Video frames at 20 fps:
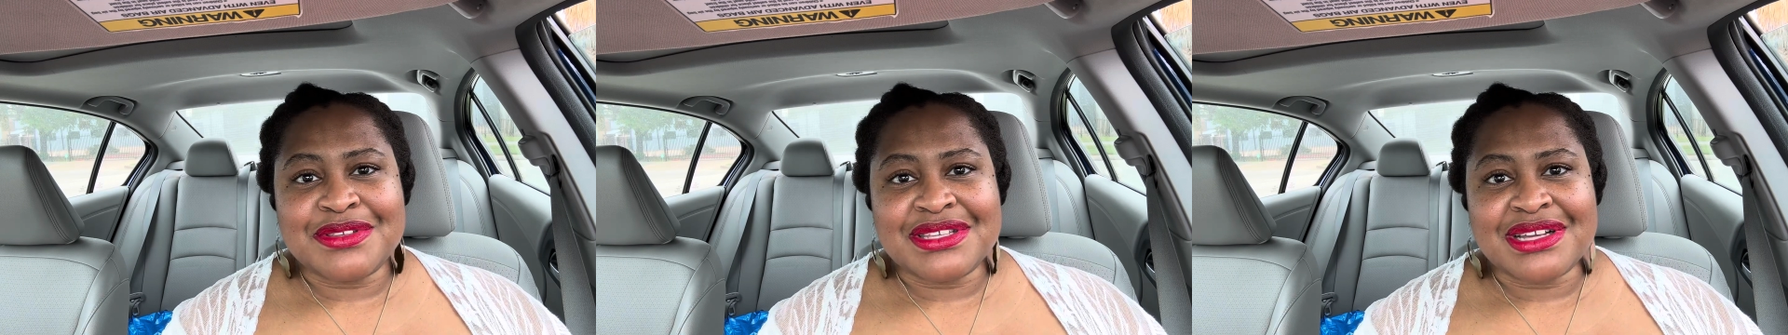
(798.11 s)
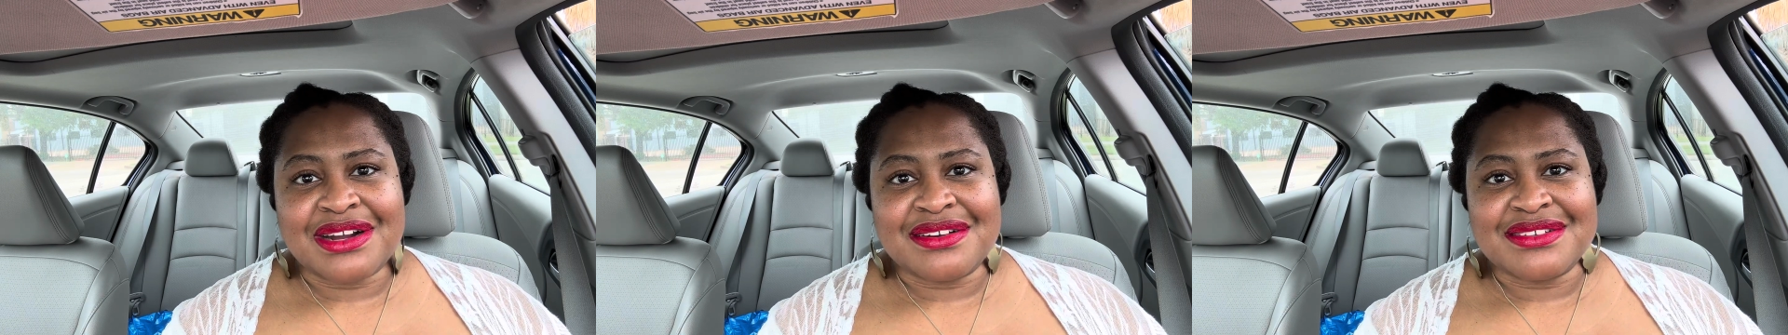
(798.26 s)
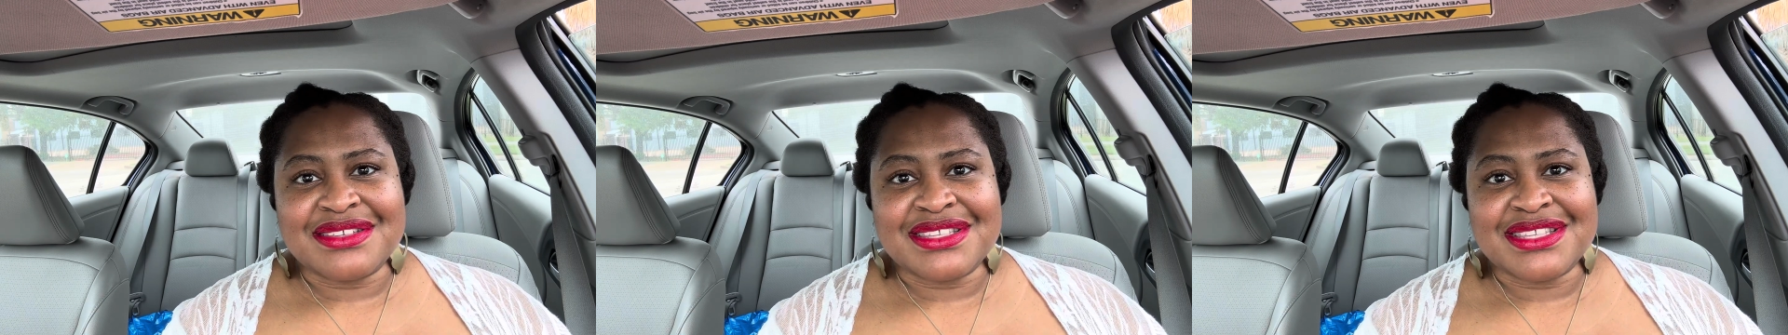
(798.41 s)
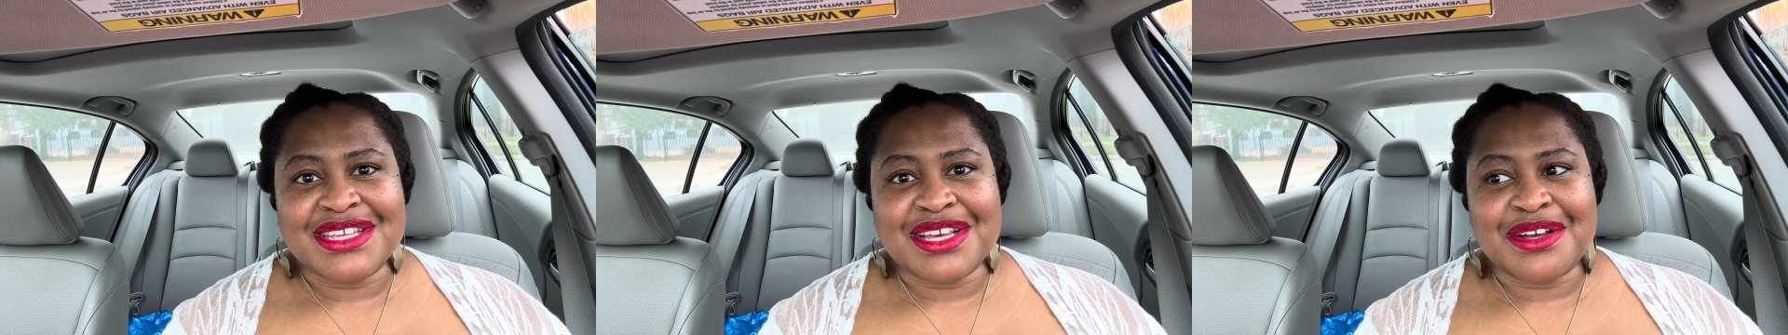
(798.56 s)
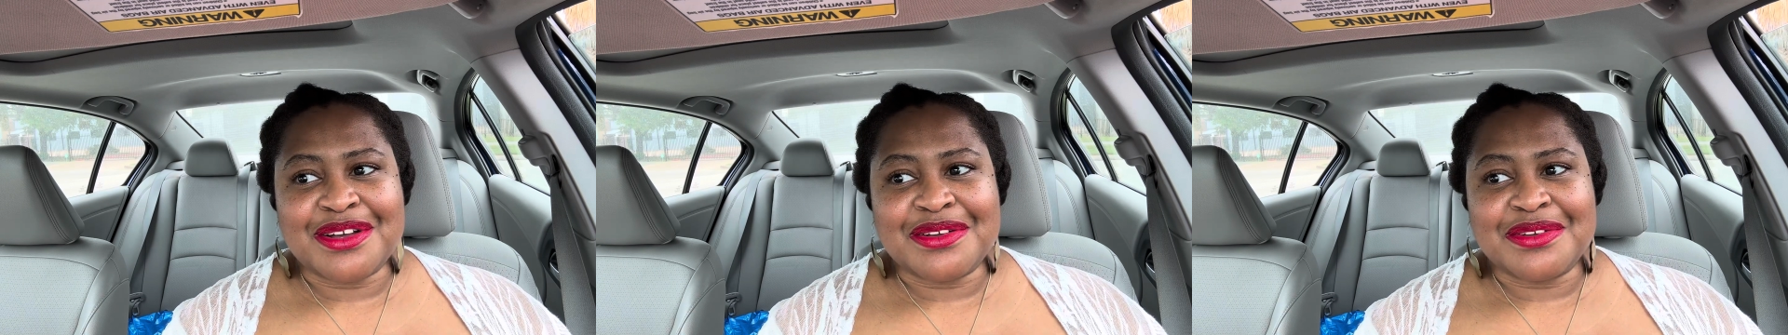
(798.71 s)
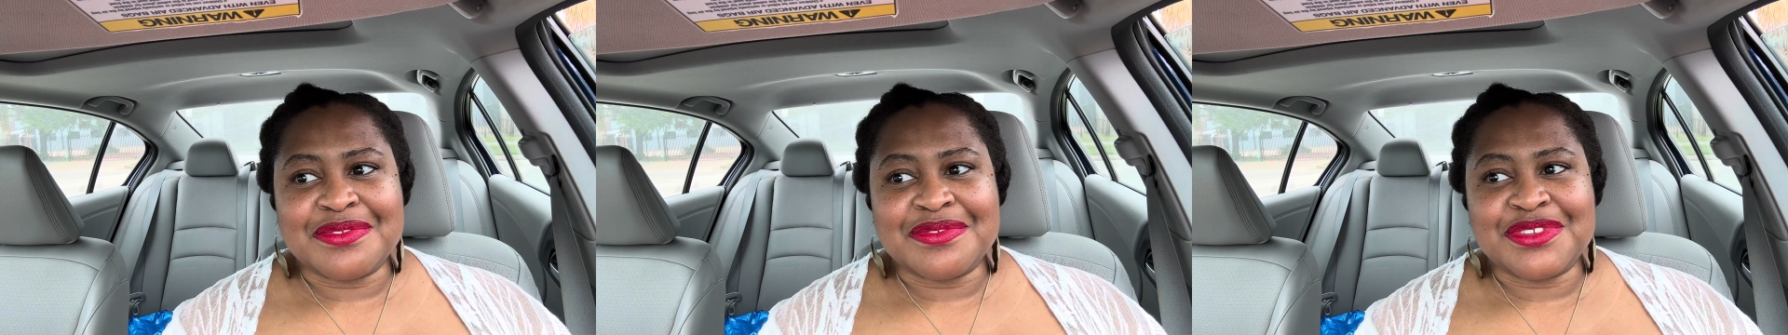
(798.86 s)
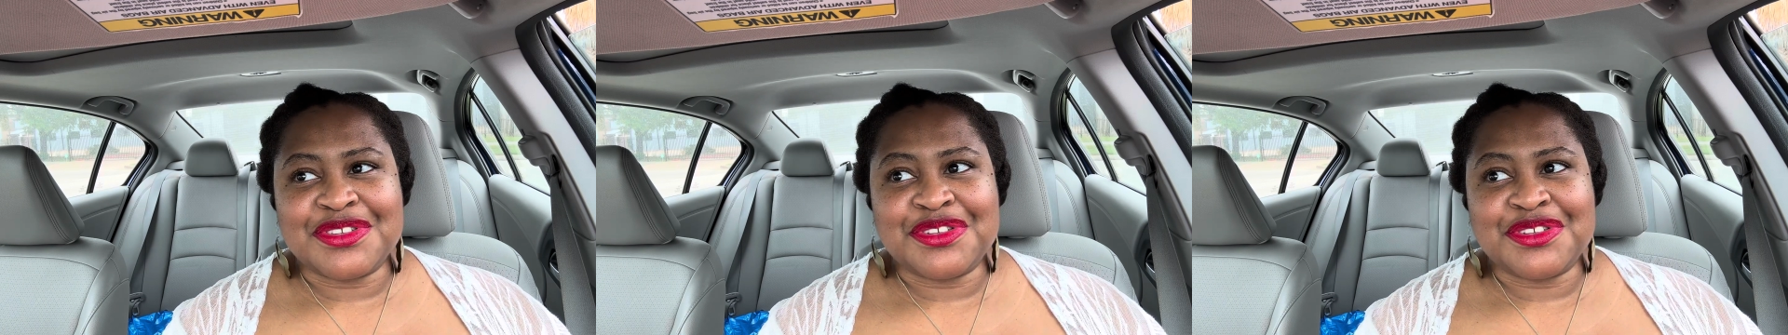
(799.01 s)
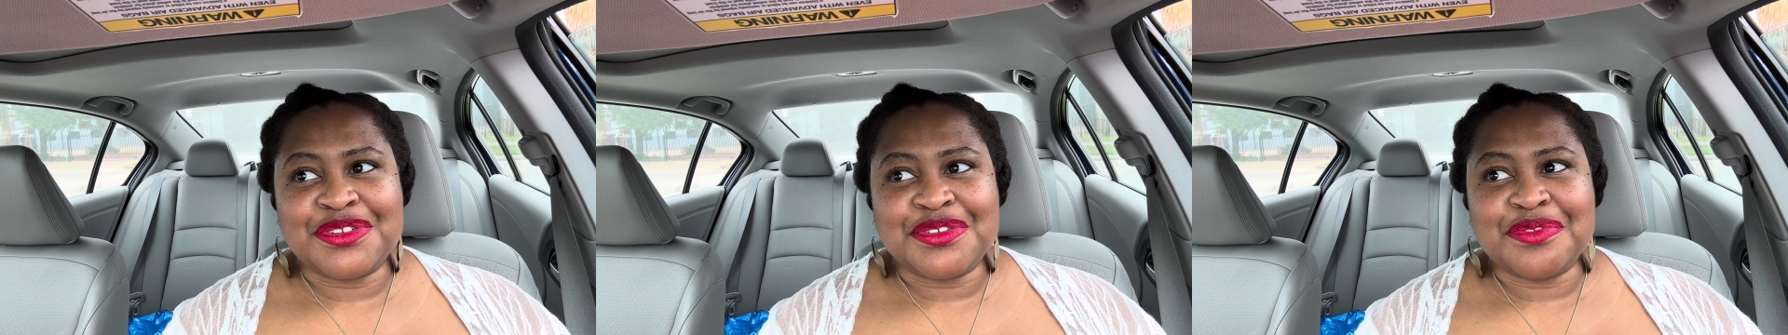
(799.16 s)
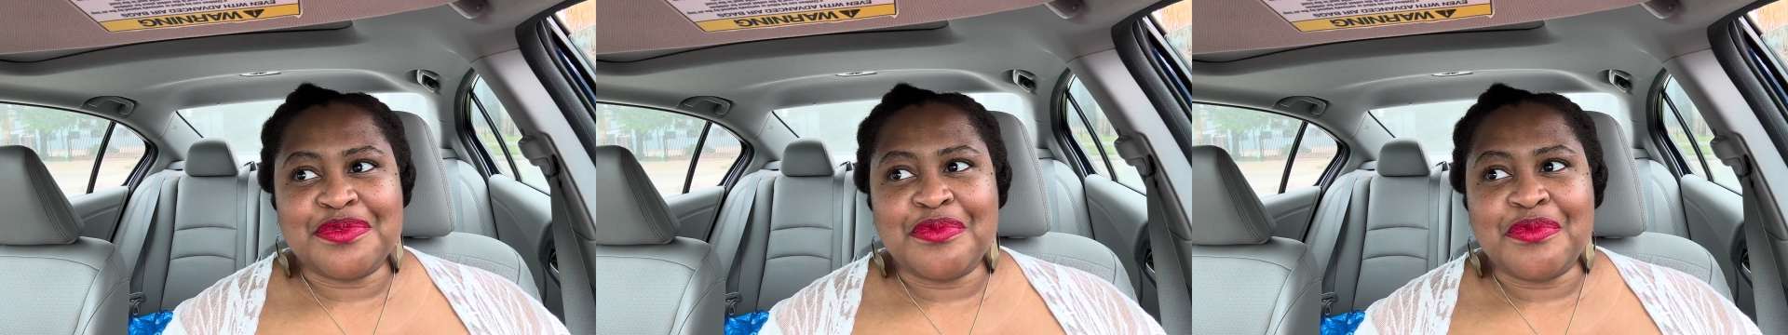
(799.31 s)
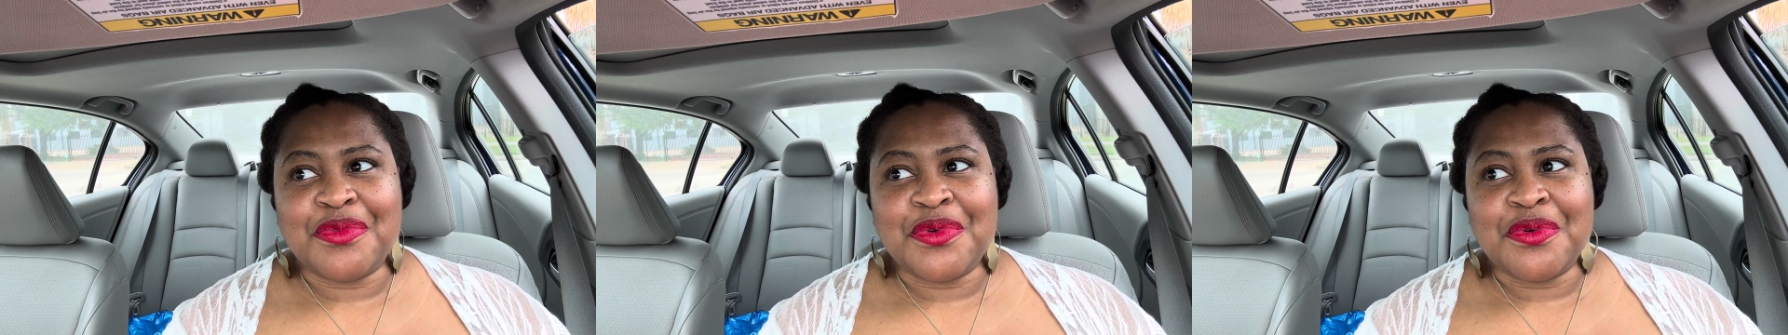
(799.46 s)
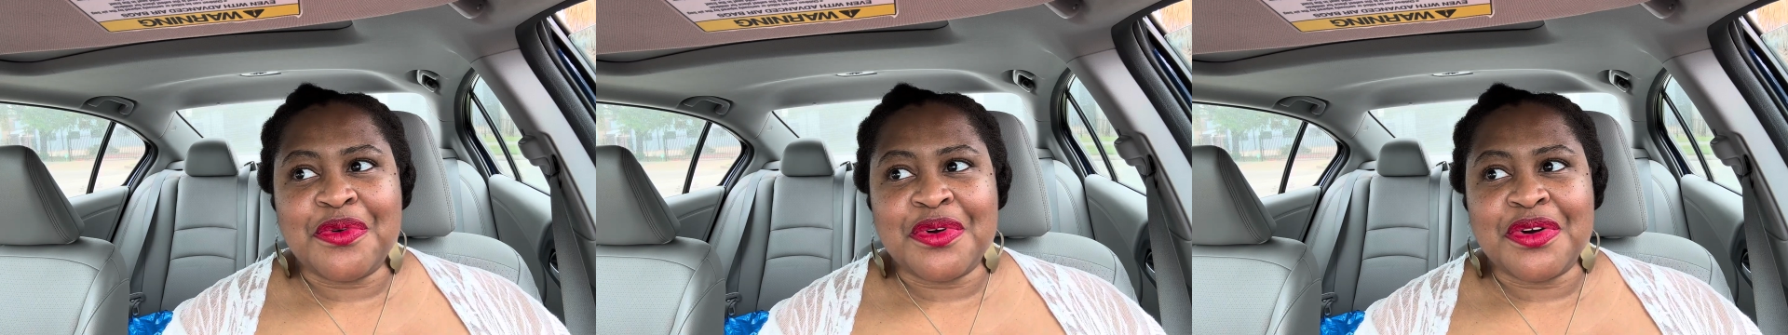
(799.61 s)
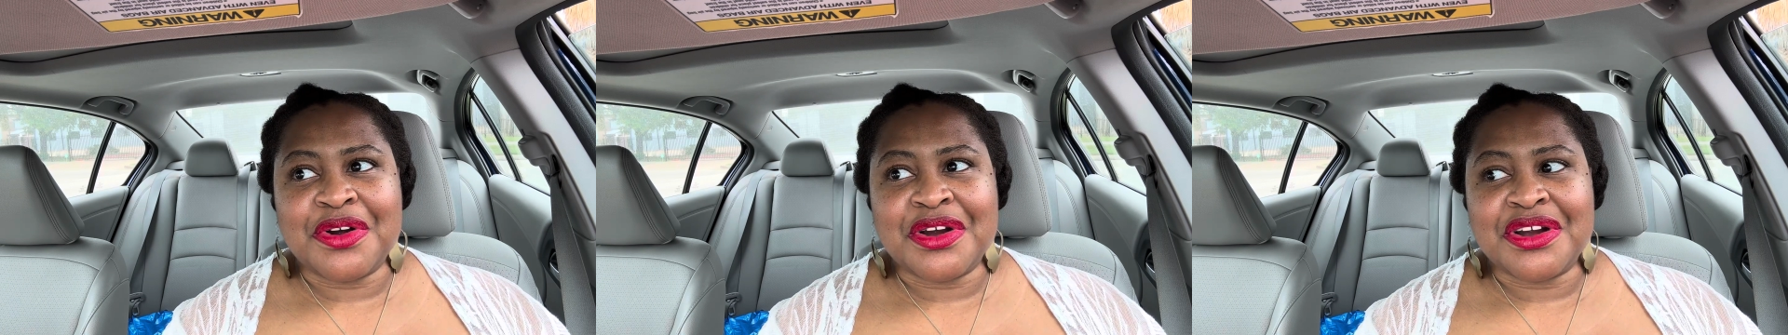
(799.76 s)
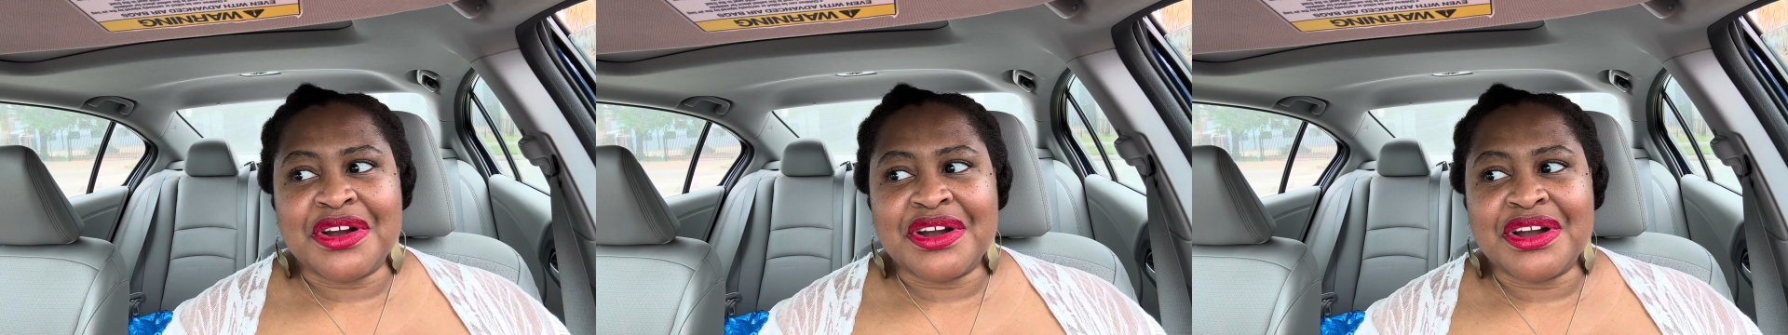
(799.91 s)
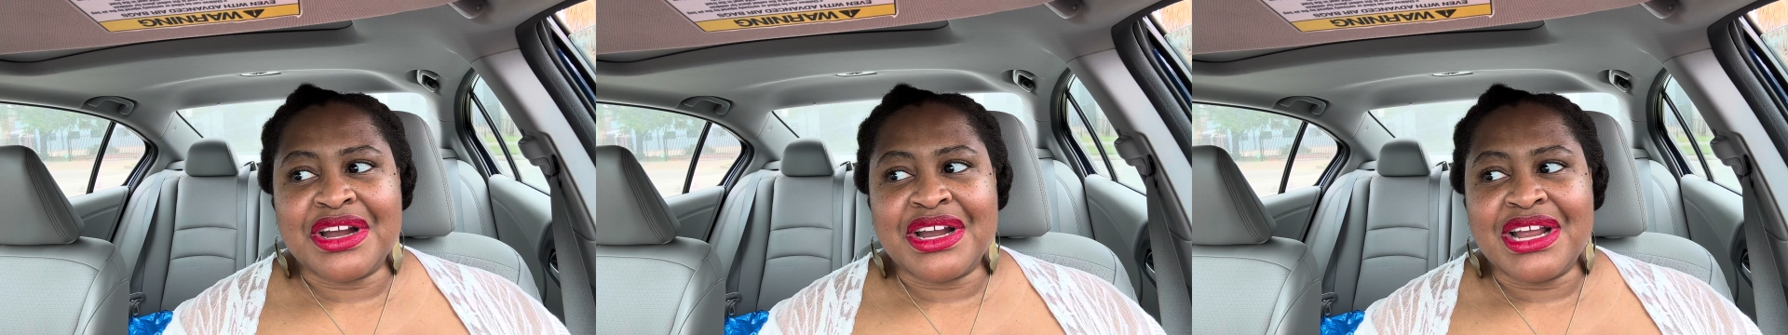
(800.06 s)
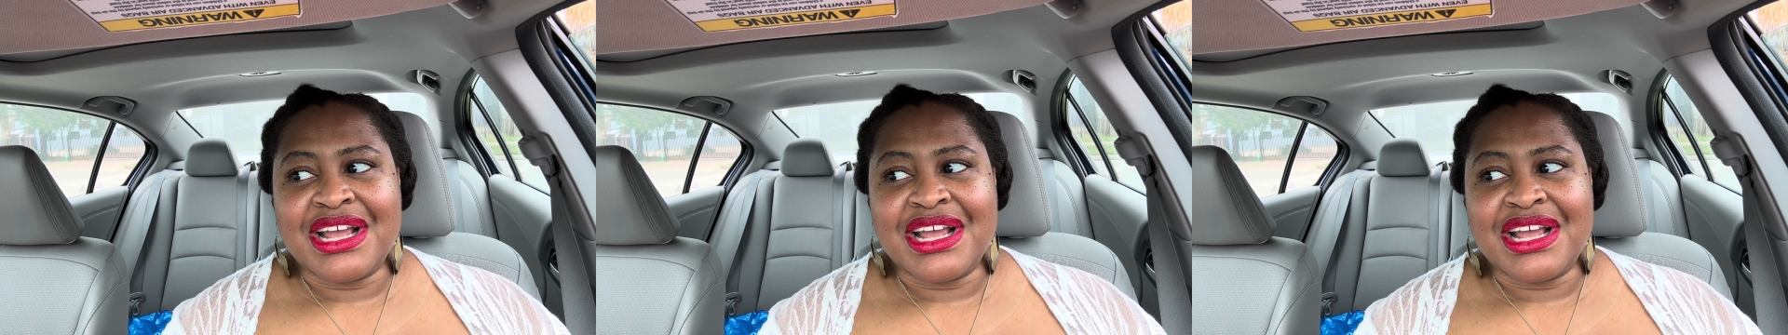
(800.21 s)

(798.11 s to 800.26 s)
ourselves to more